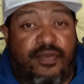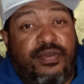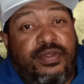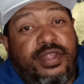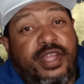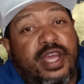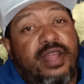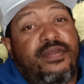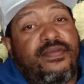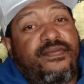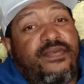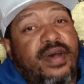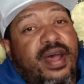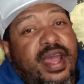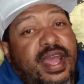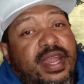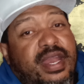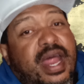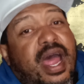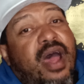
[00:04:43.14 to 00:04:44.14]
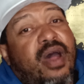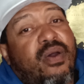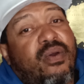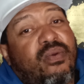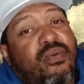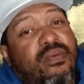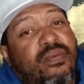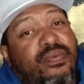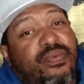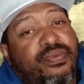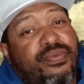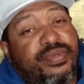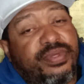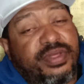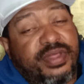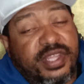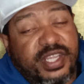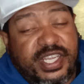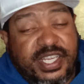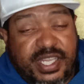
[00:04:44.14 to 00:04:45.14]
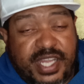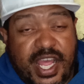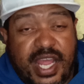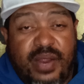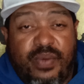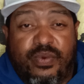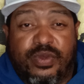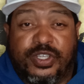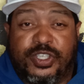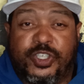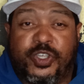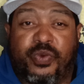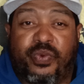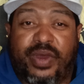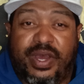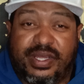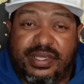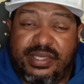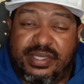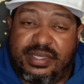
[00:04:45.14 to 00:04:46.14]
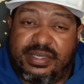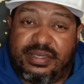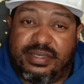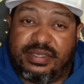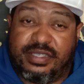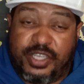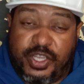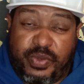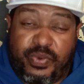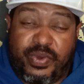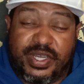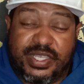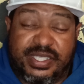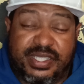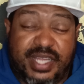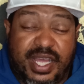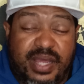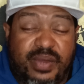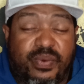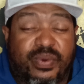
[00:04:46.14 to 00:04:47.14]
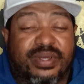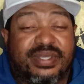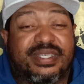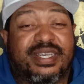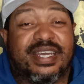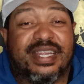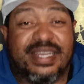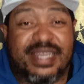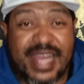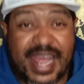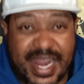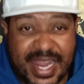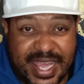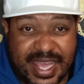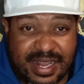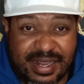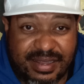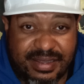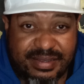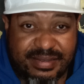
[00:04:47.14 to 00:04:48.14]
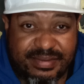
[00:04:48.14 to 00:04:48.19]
We didn't find out the state was U.S. The U.S. state was Connecticut.